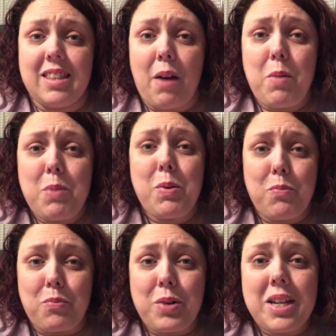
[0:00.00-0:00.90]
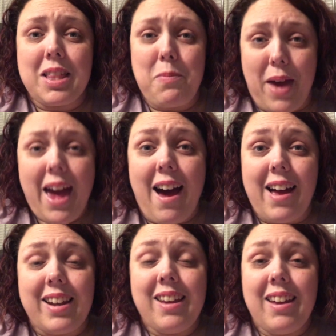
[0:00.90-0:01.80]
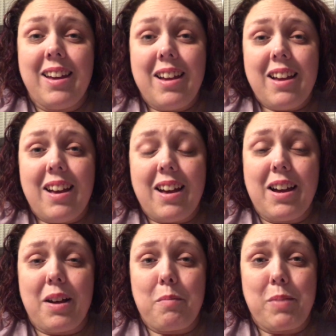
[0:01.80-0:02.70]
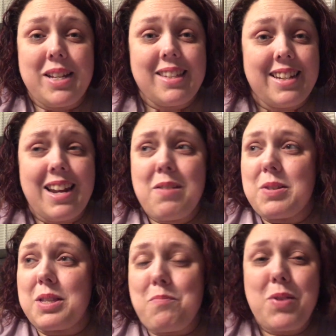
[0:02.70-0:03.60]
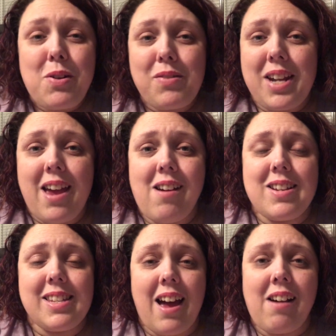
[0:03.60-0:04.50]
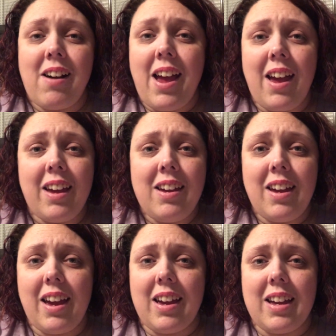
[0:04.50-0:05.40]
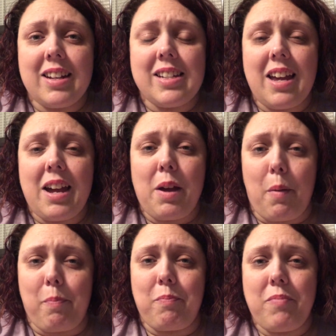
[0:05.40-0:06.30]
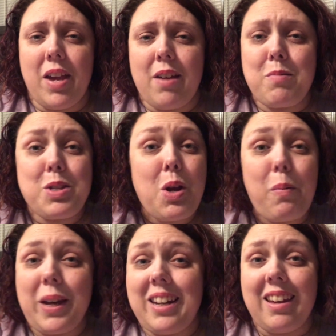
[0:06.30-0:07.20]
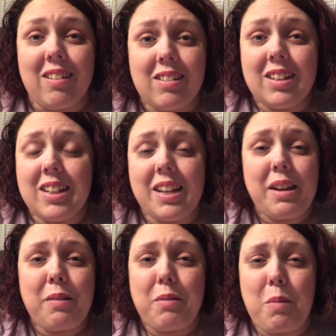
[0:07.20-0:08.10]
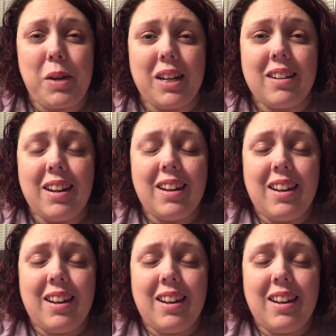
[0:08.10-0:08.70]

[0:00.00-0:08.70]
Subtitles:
would have been really bad. But instead, it was the middle of a day on a Saturday, and it was no big deal. We